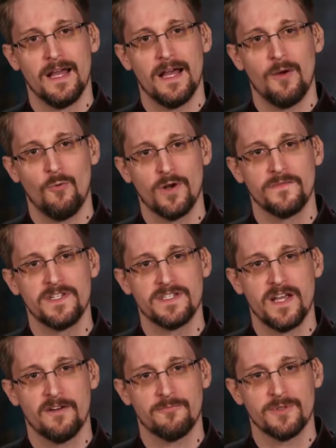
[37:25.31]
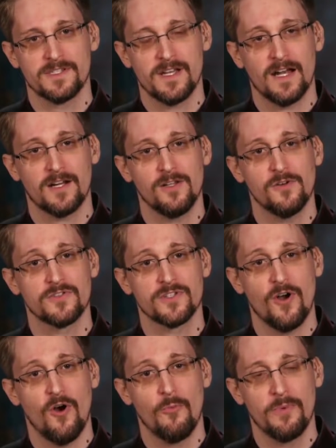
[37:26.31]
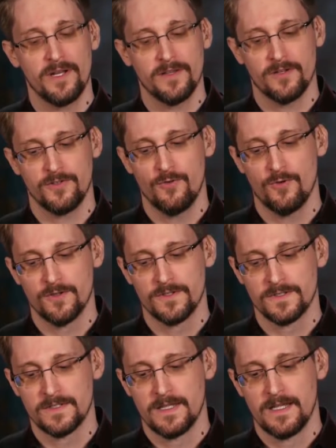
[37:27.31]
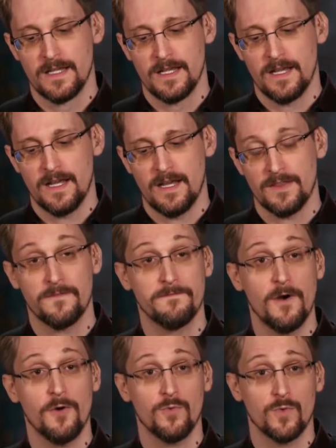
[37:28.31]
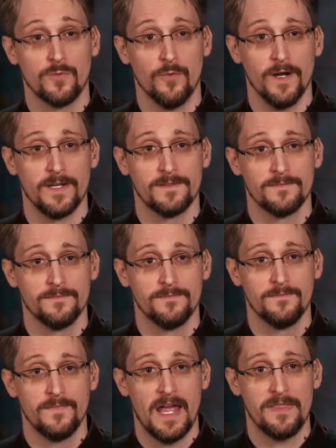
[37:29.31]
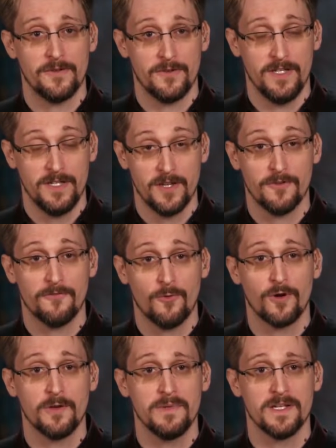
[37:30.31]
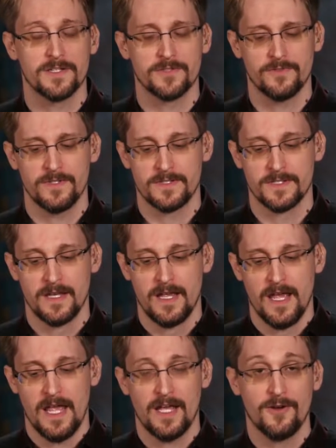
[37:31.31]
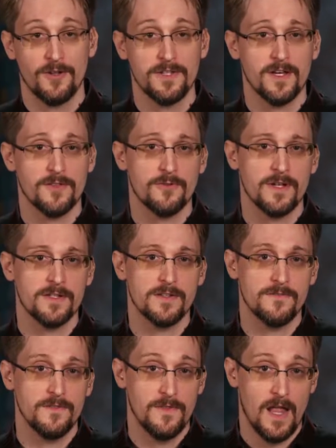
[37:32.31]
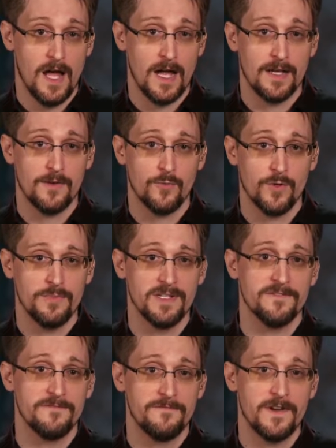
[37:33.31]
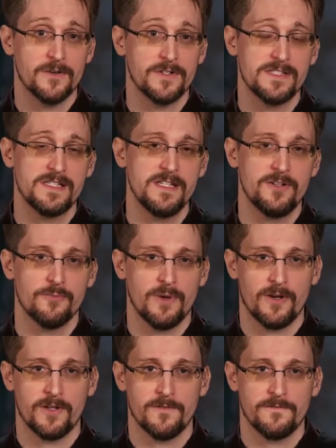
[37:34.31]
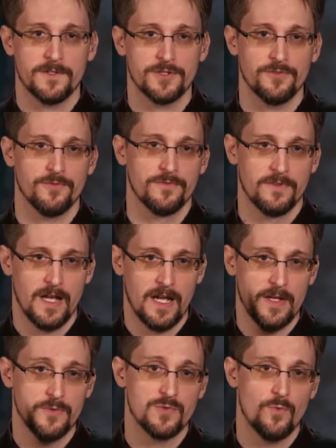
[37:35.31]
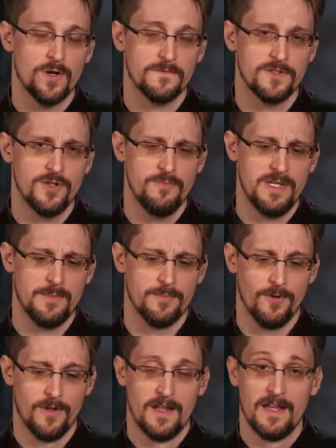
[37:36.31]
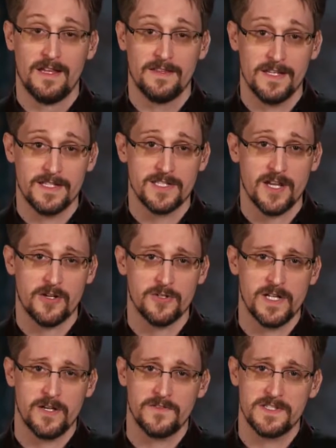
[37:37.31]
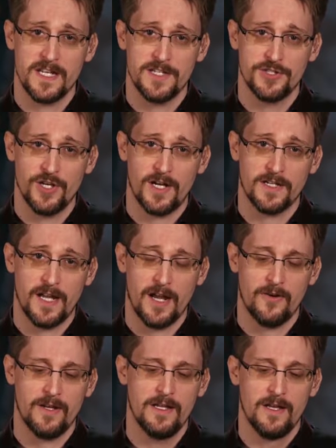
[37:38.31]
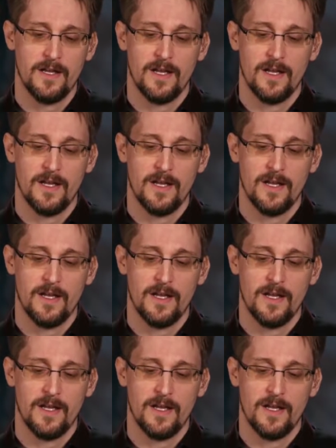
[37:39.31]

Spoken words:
one of these governments got close to opening their doors, the phone would ring, and they're in their foreign ministries. And on the other end of the line would be a very senior American official. It was one of two people, then Secretary of State John Kerry